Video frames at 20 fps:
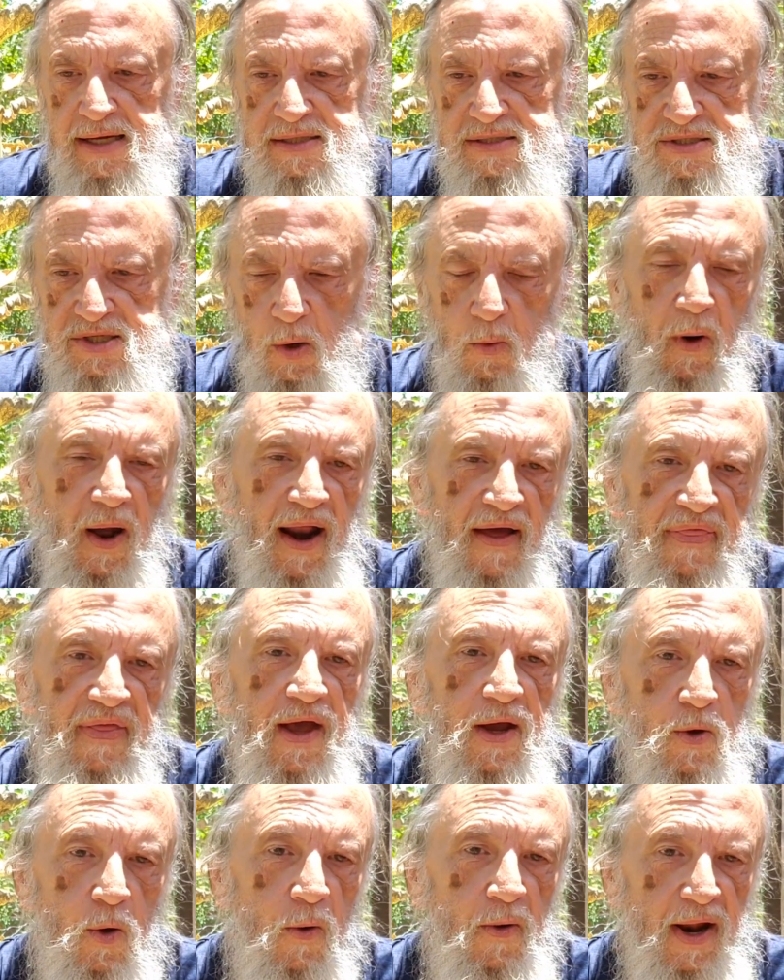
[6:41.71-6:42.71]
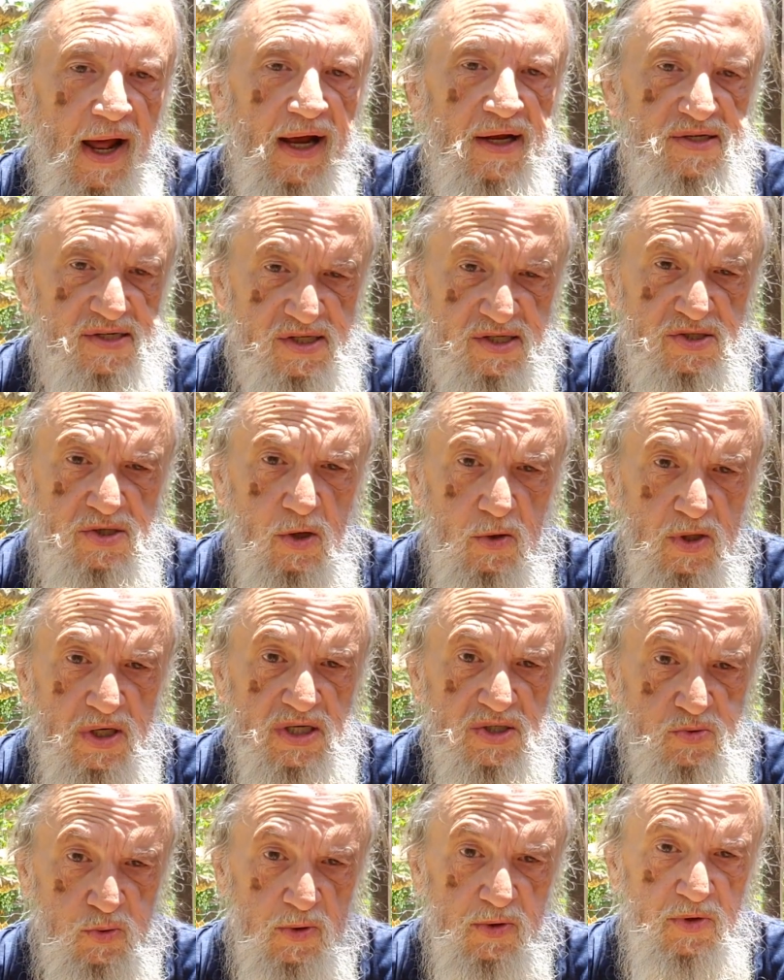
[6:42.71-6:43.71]
So what I think Cornell's is doing
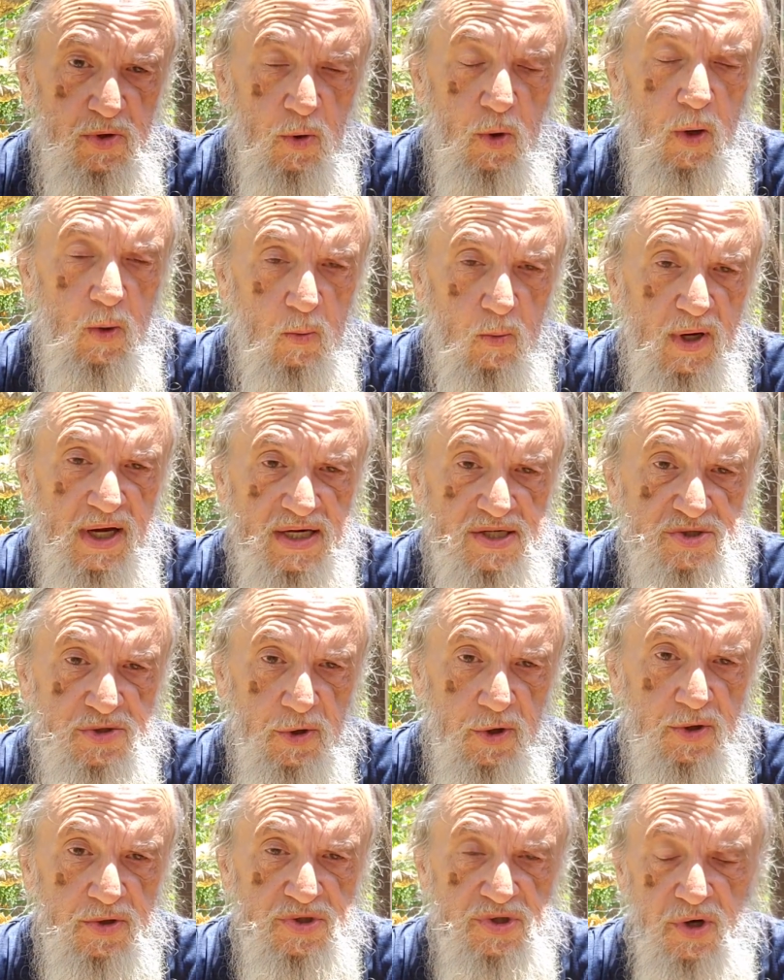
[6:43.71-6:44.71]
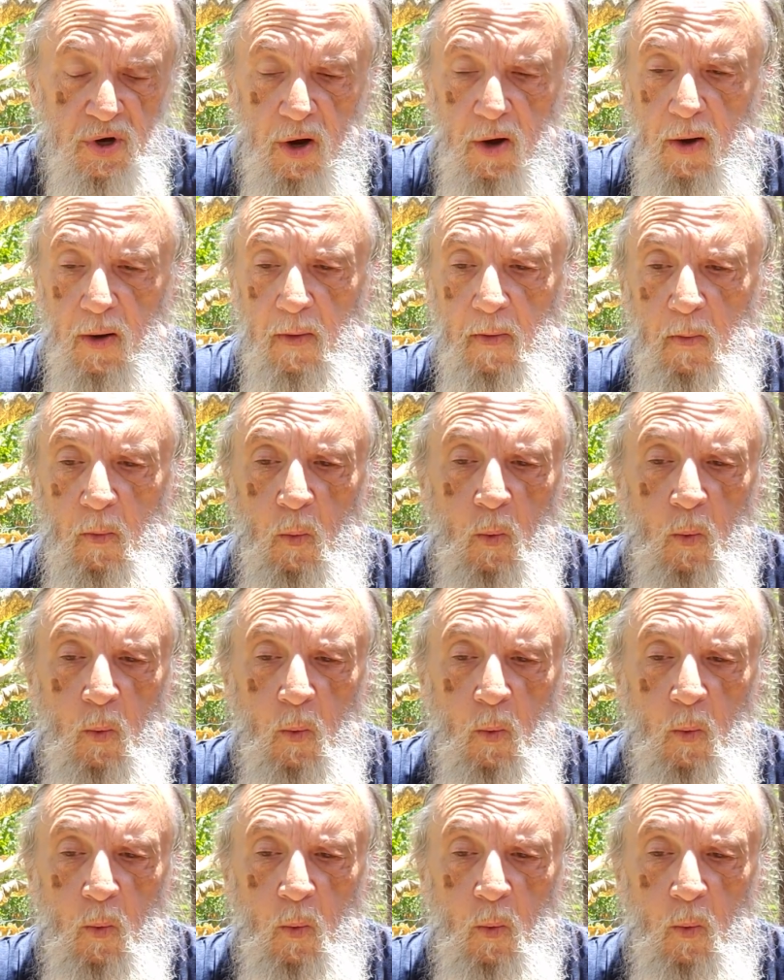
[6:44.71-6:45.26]
is we're doing research on